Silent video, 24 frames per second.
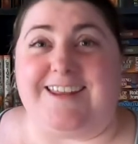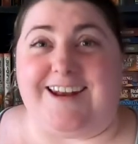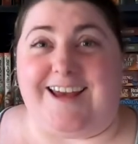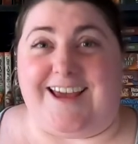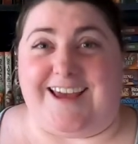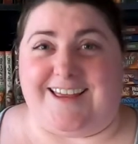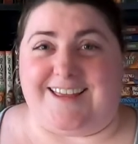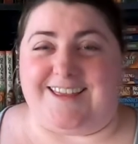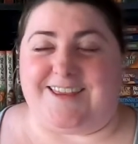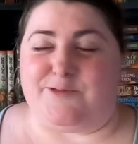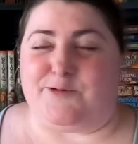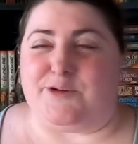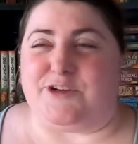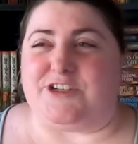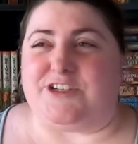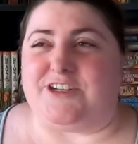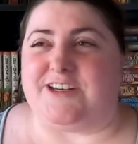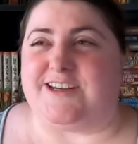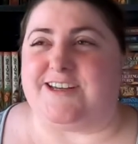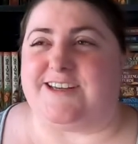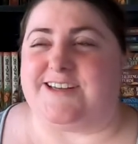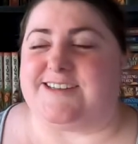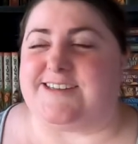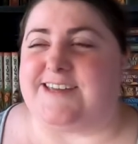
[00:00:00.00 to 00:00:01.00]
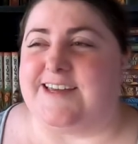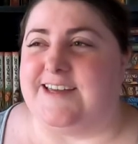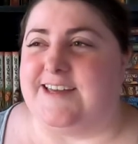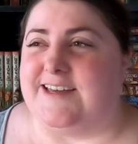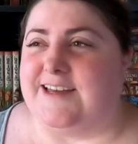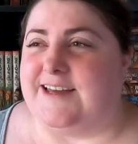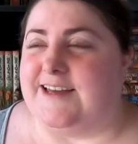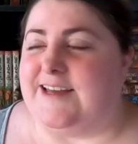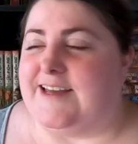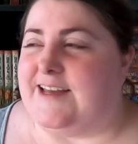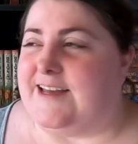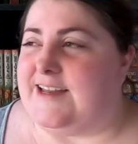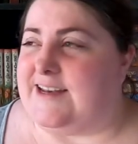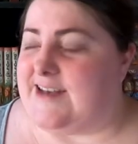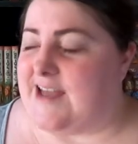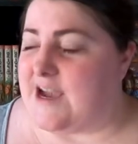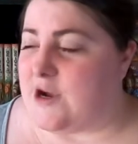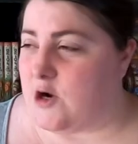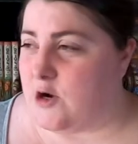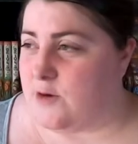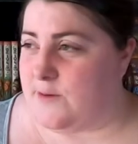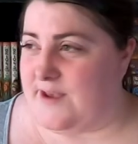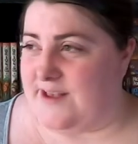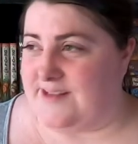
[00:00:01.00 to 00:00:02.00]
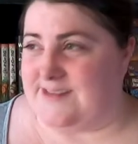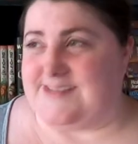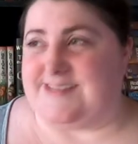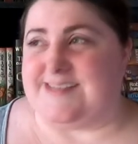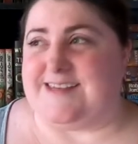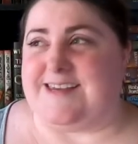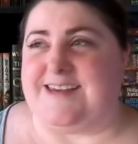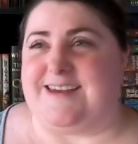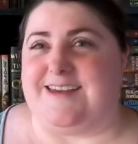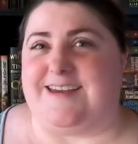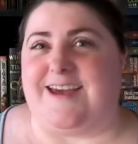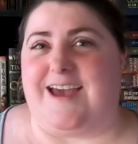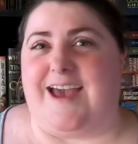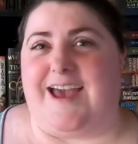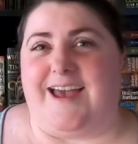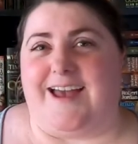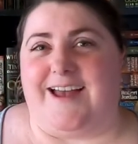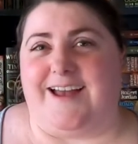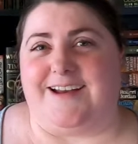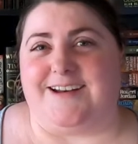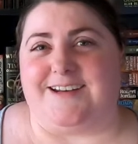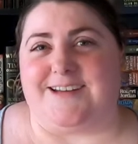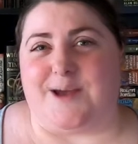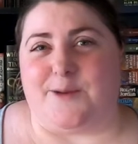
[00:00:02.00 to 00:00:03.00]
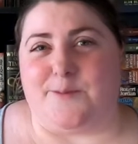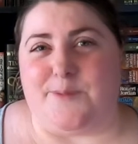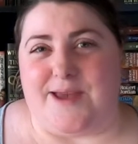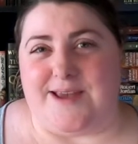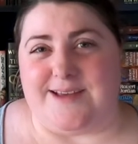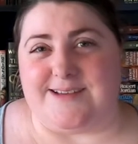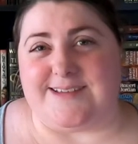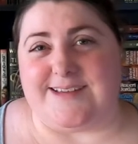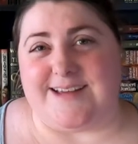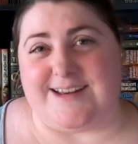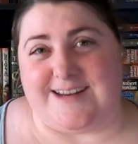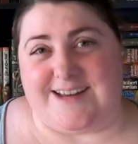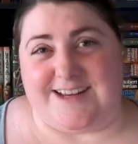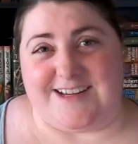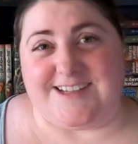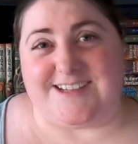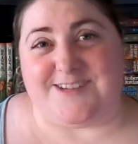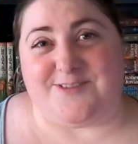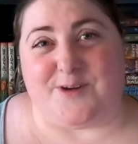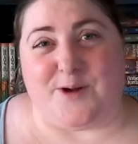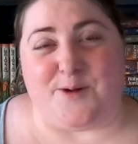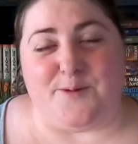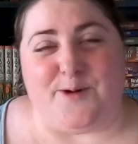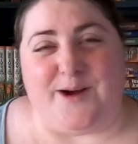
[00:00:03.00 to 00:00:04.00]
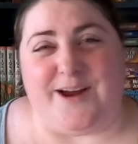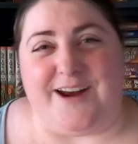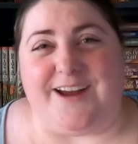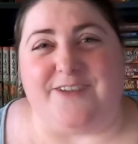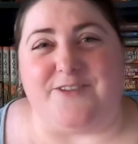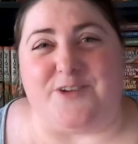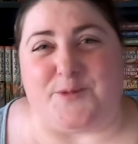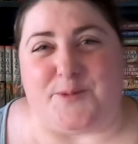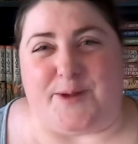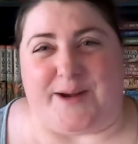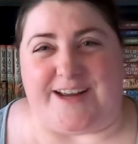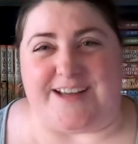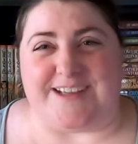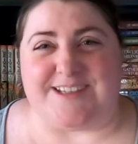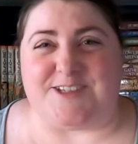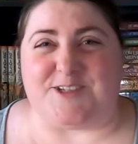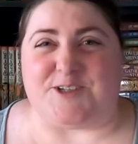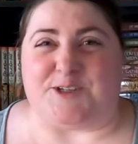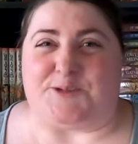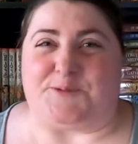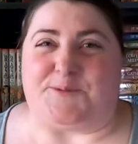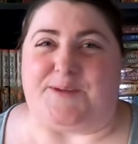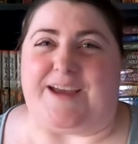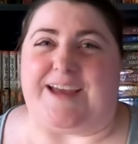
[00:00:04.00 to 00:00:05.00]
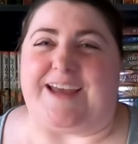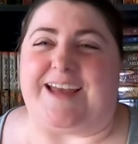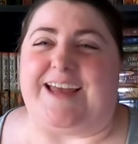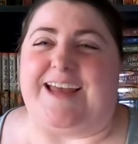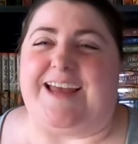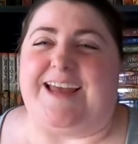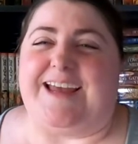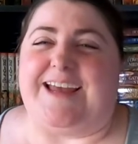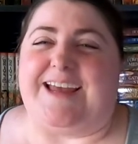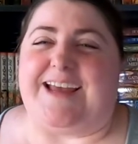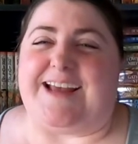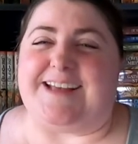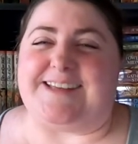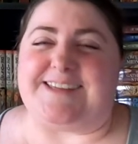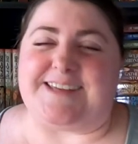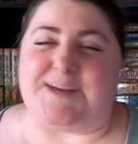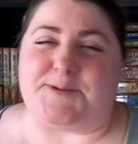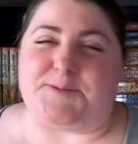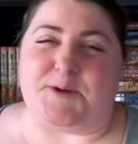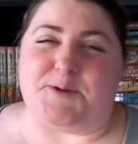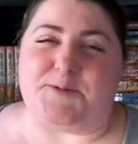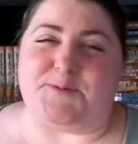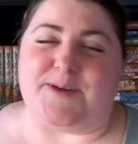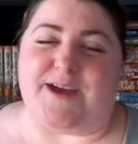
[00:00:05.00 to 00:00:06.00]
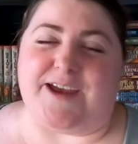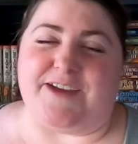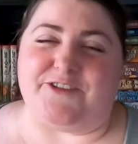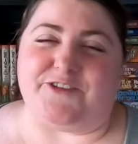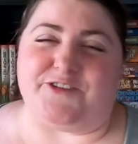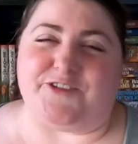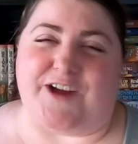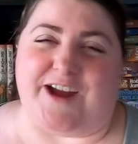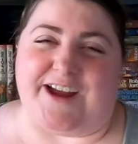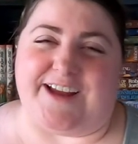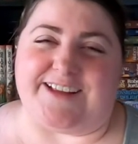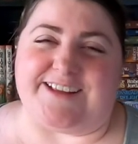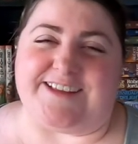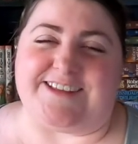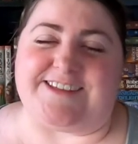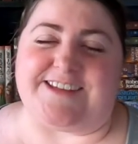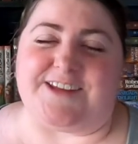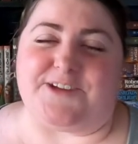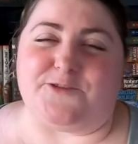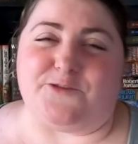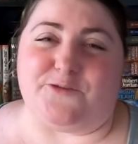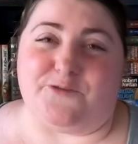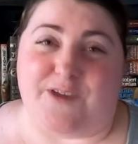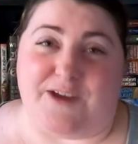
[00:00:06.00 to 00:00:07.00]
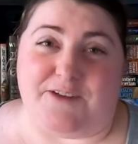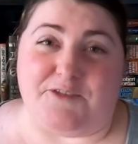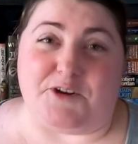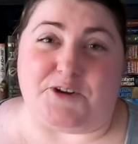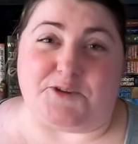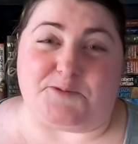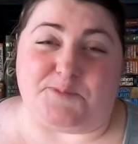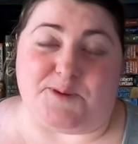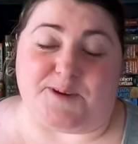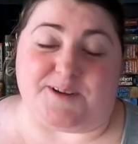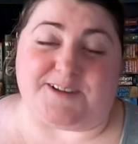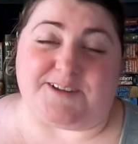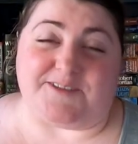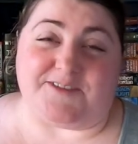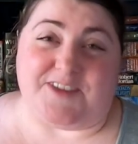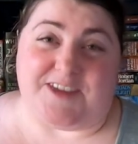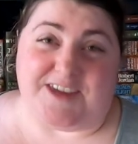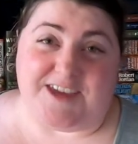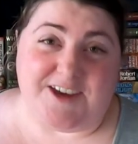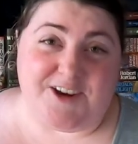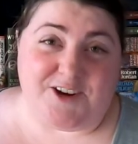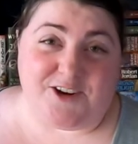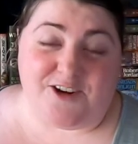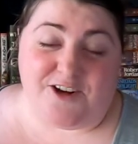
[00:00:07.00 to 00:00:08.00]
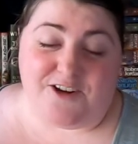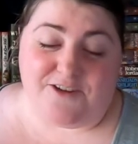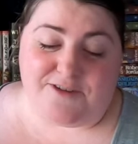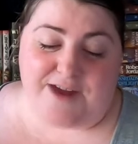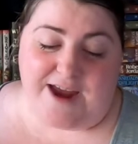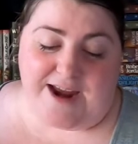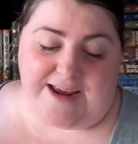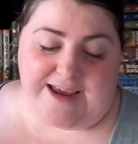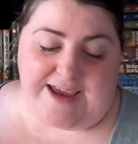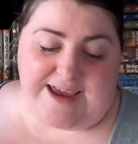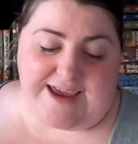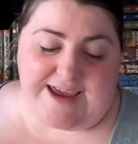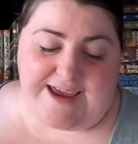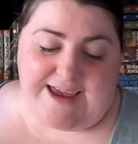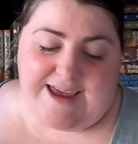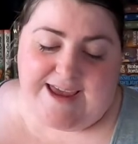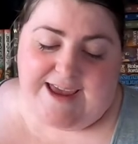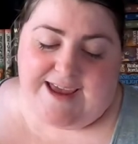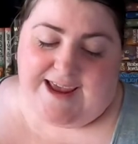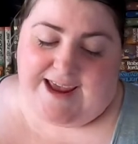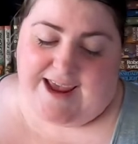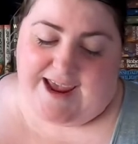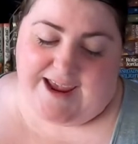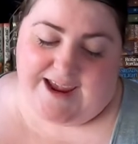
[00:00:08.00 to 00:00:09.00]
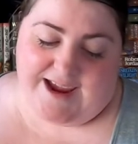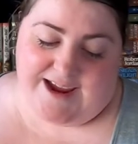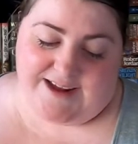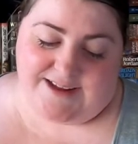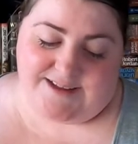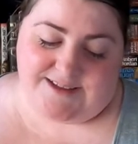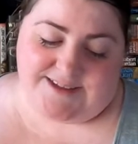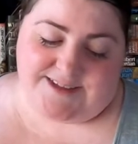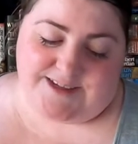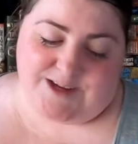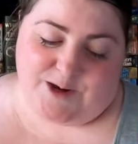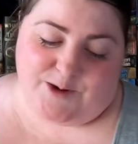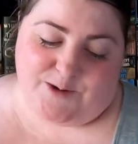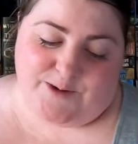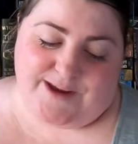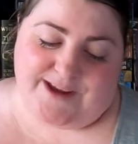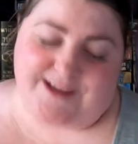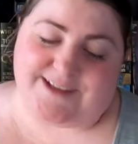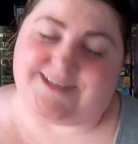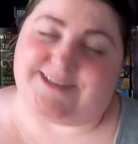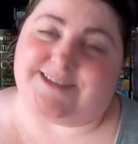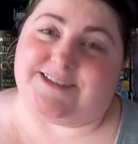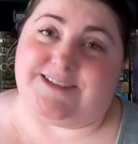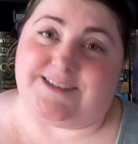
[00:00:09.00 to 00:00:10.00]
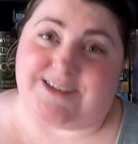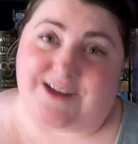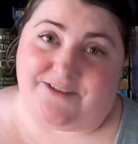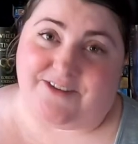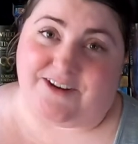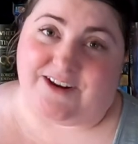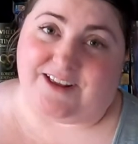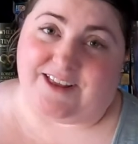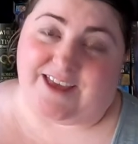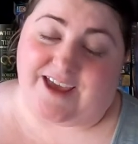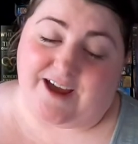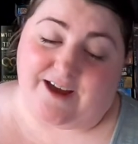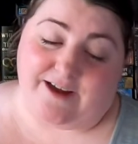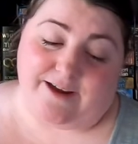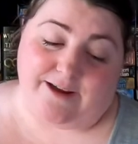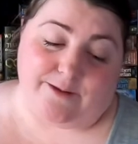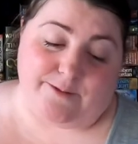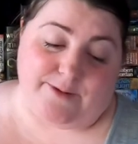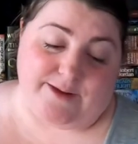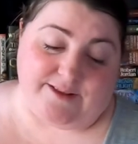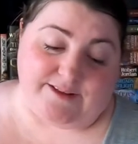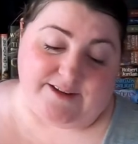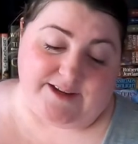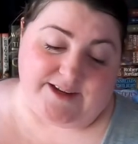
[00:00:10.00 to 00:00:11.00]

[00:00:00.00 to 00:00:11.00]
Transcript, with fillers: the Ninth, which is necromancy and amazingness from what everybody's told me. It's some of my friends' favorite book of the year already, and so it's definitely high on my